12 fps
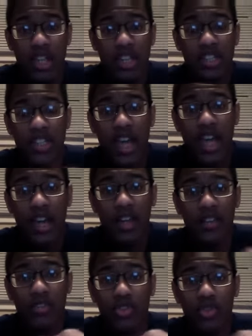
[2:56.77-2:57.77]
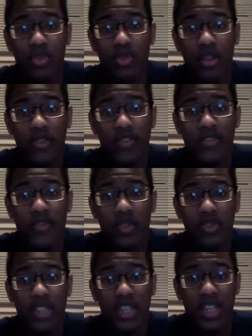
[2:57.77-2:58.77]
is that true love's
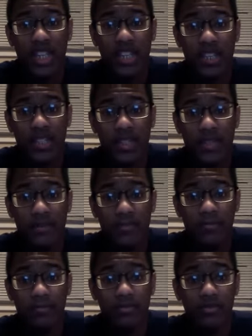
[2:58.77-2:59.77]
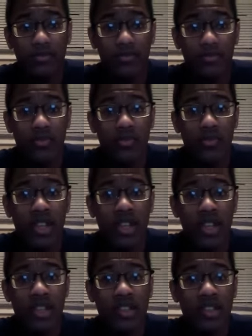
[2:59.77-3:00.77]
first kiss.
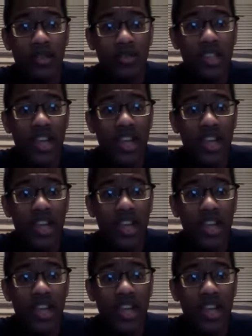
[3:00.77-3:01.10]
So